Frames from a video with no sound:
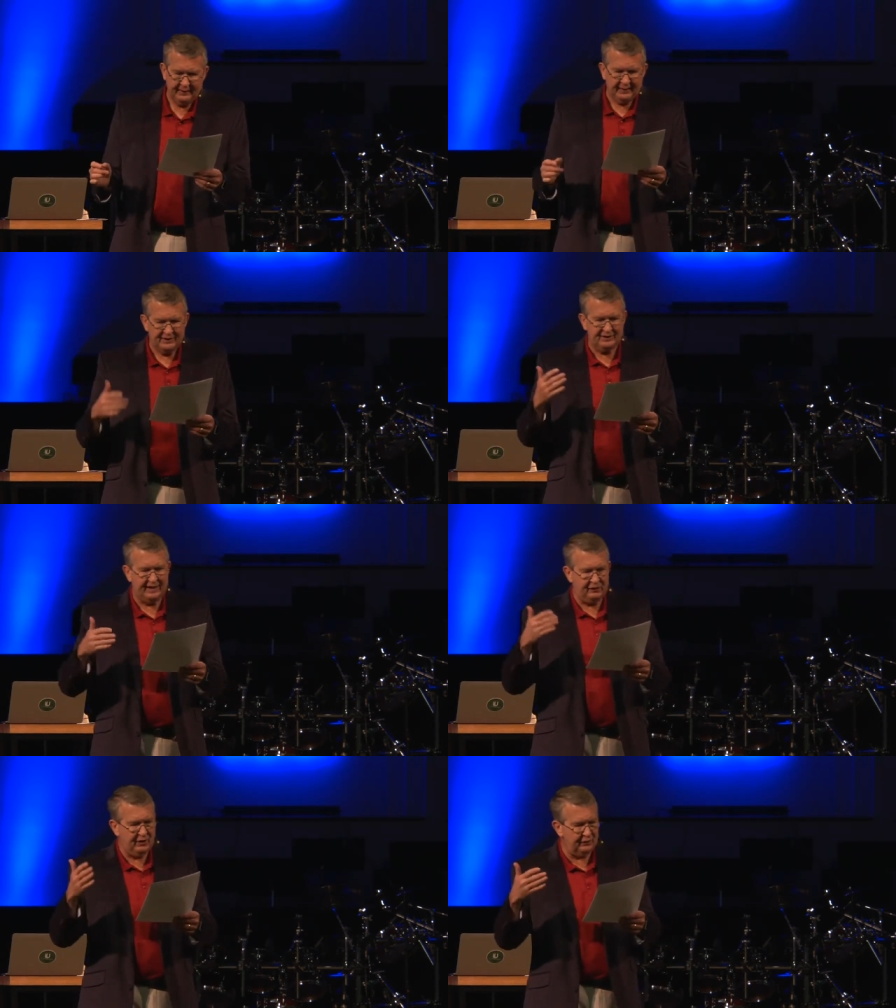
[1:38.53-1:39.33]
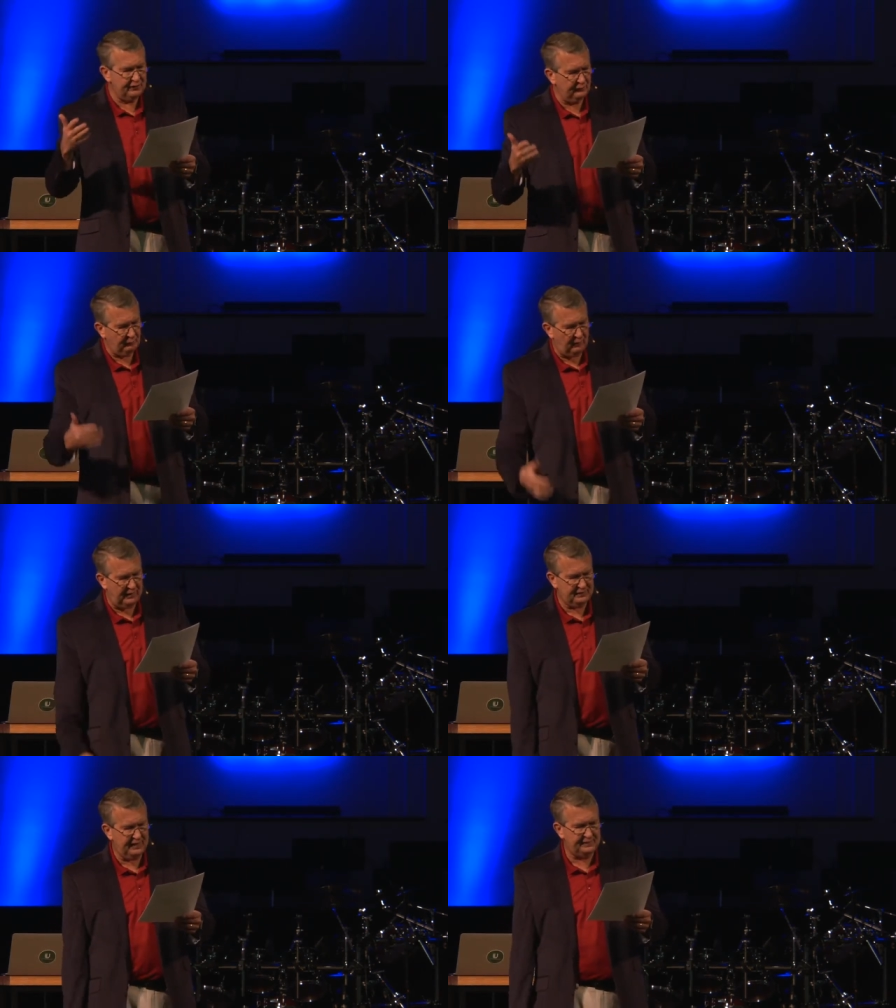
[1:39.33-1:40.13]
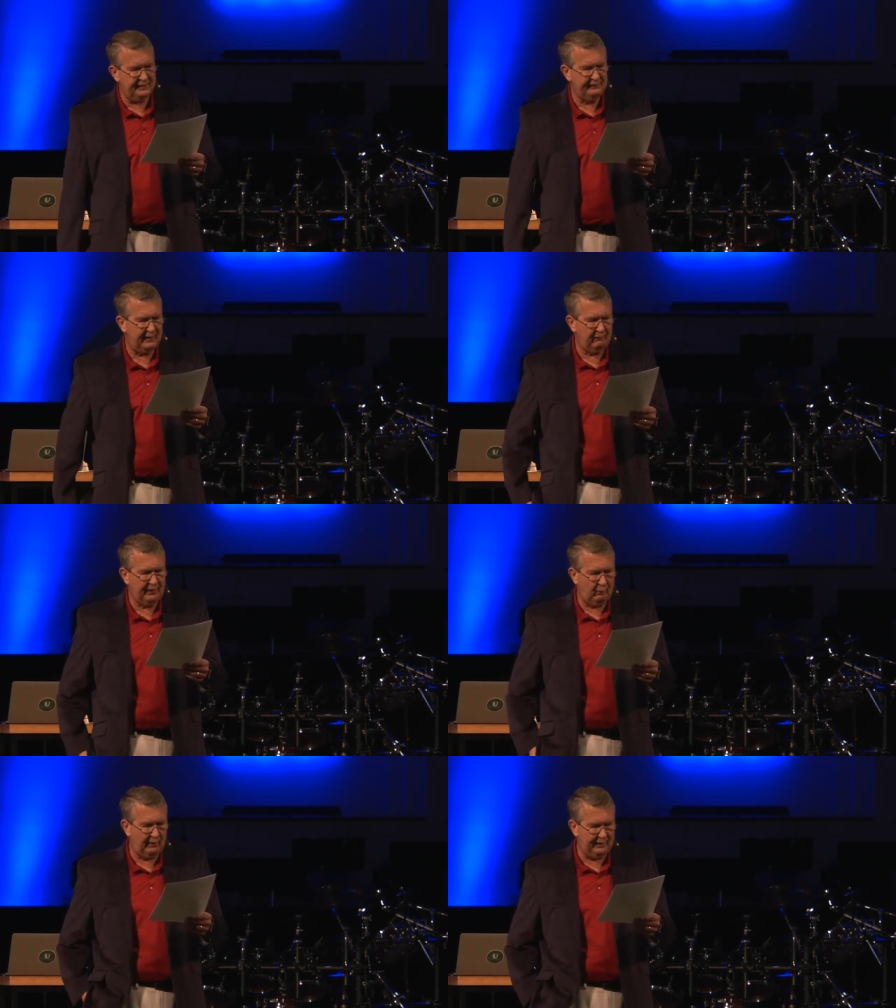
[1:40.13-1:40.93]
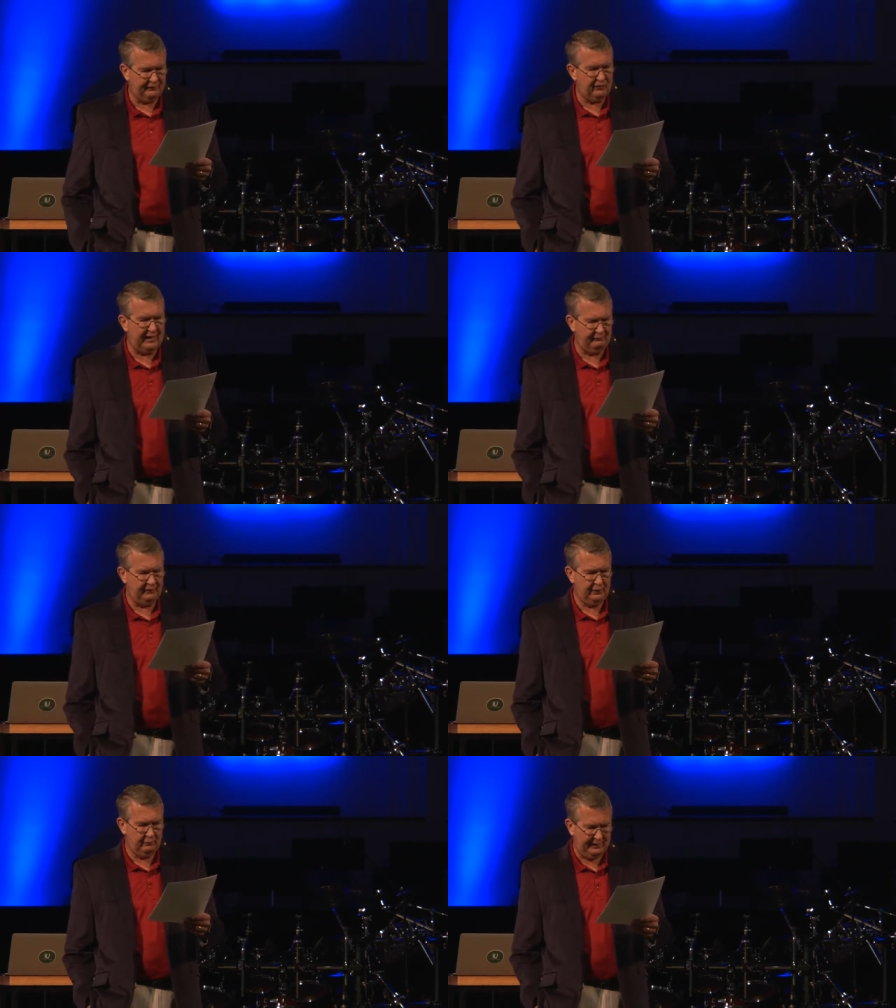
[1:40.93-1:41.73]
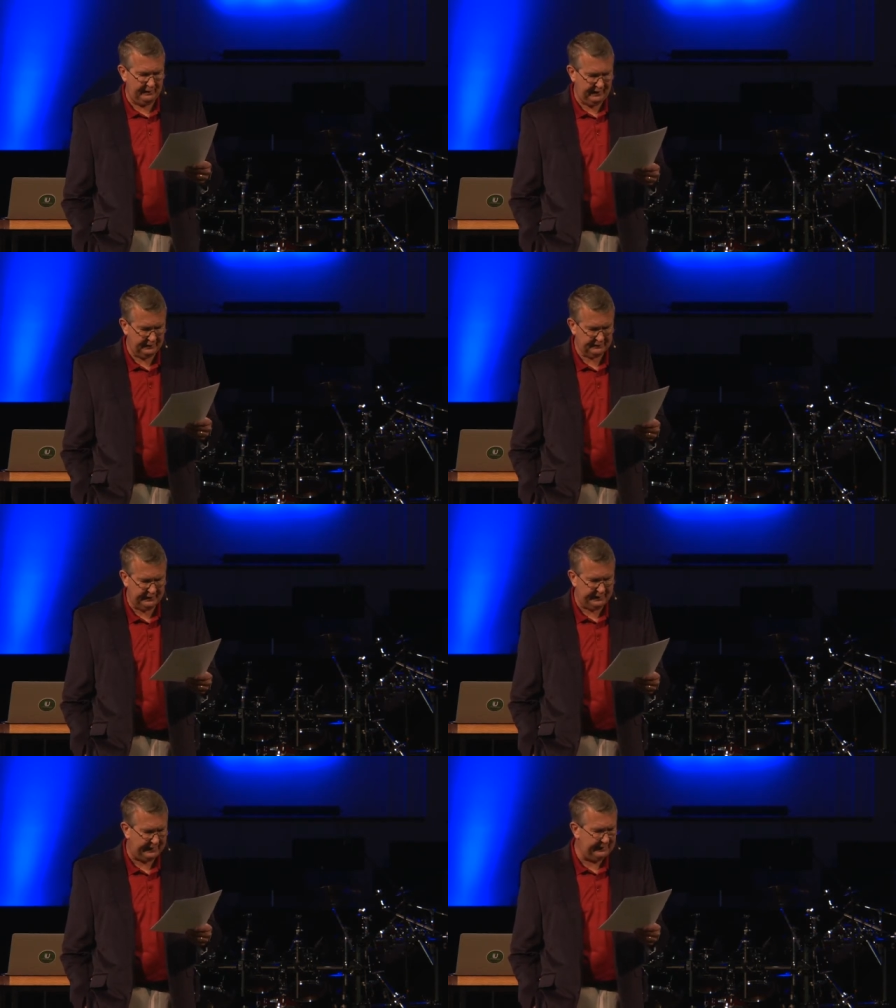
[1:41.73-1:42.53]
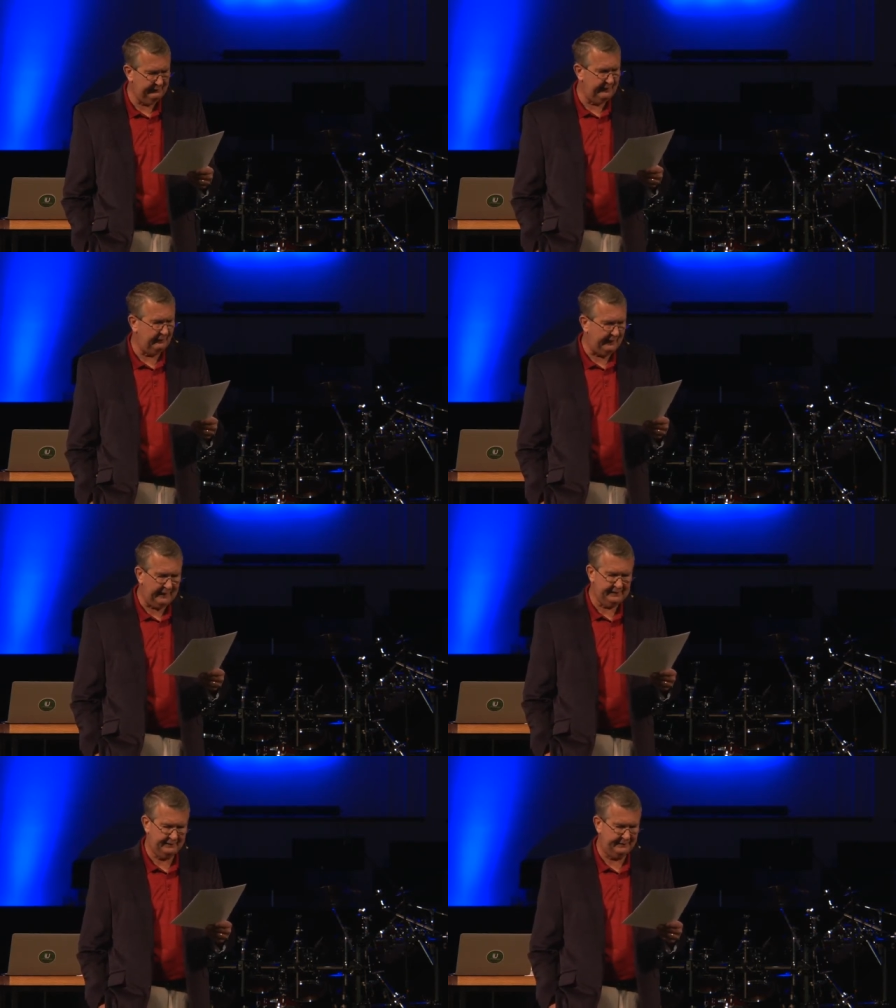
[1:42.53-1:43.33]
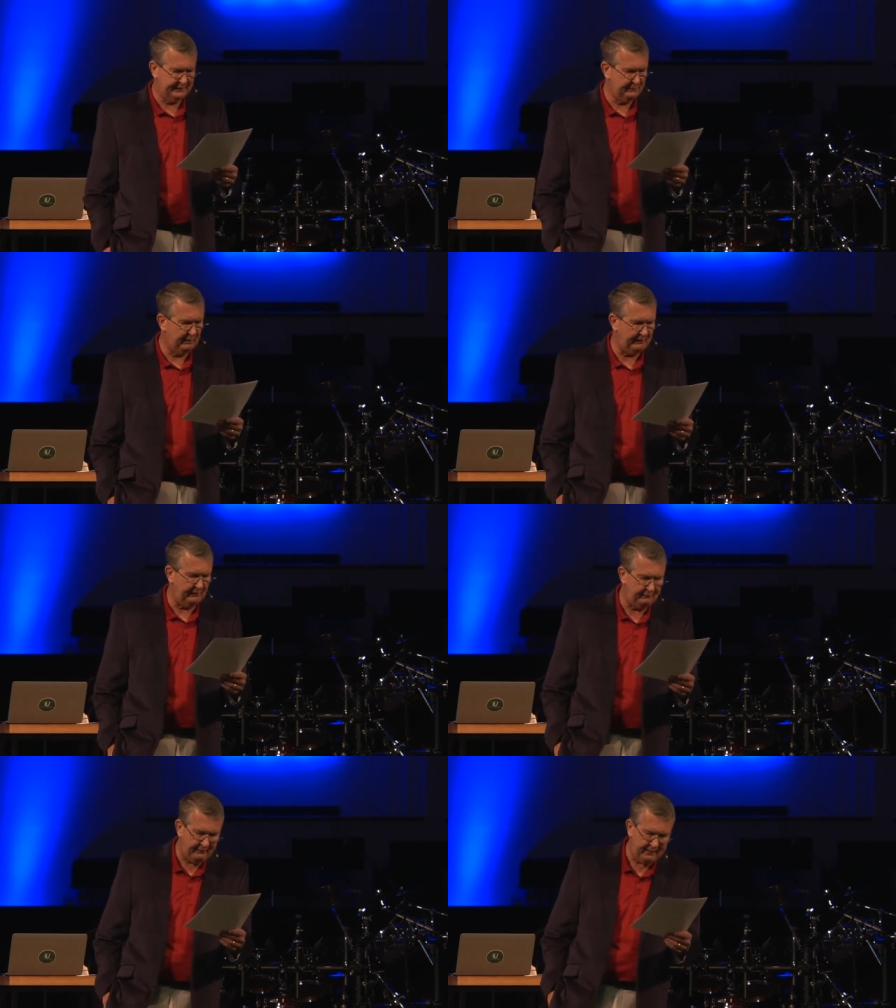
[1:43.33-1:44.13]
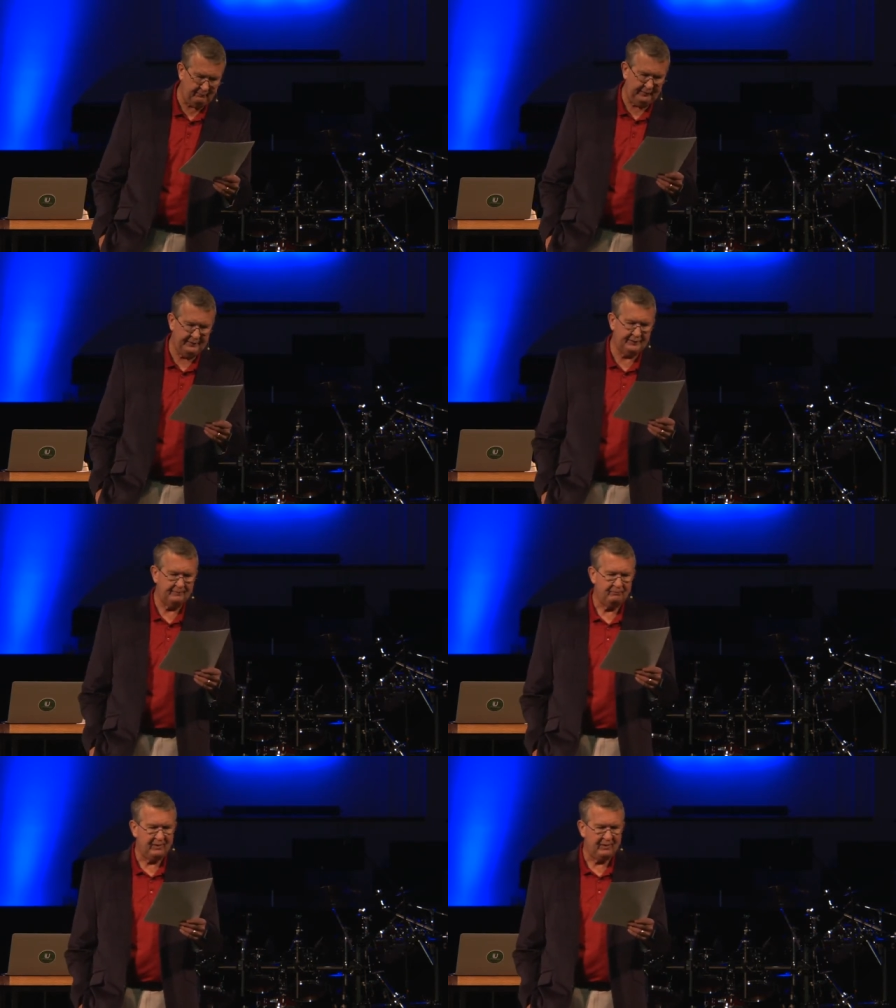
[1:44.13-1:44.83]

Six years of processing their requests, and the UN has denied their cases, but the families